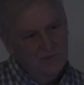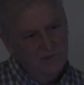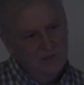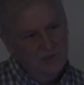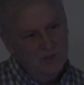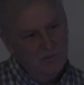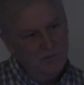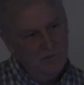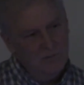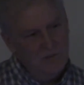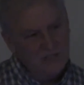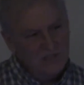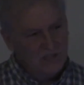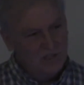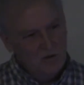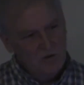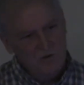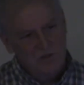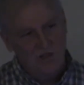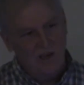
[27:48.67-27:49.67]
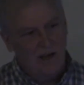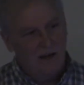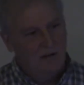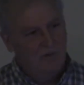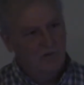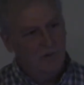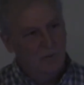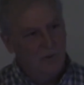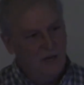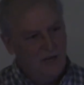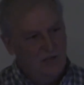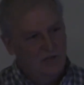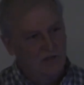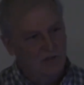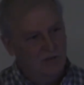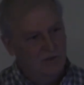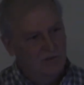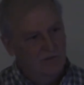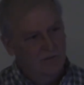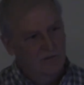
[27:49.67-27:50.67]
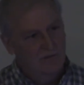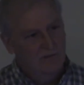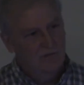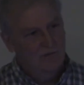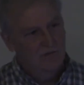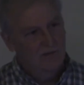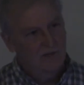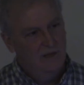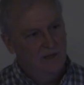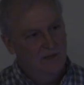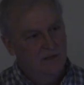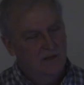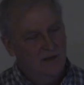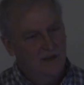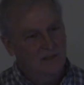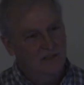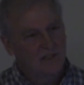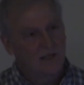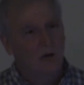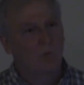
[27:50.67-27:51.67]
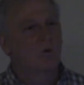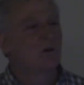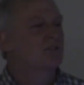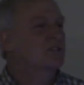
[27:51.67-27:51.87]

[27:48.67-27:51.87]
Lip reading: misuse that information. And say, well,